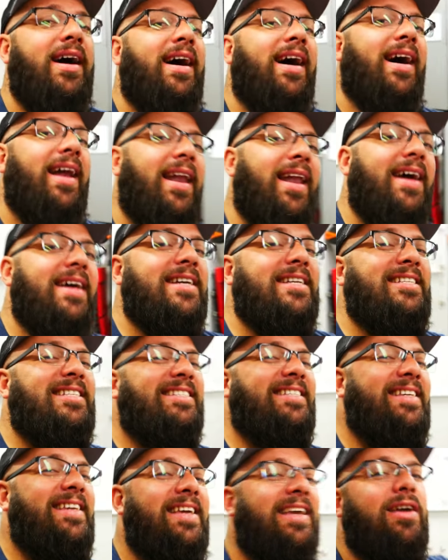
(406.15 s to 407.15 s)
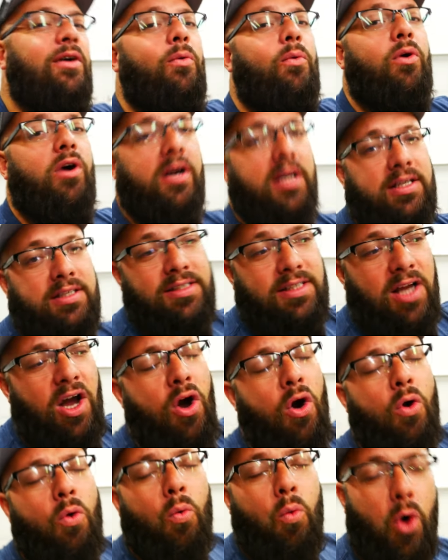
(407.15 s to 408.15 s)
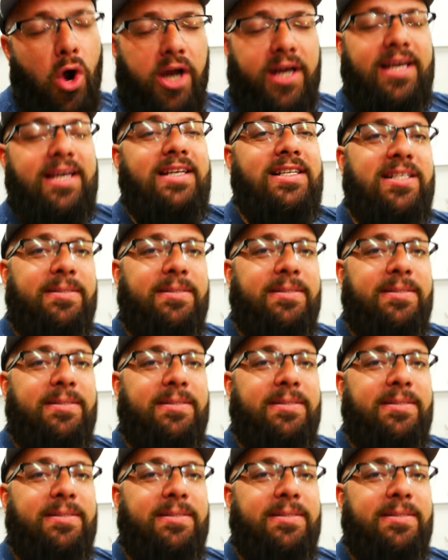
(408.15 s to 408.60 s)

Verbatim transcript: I like seeing work, working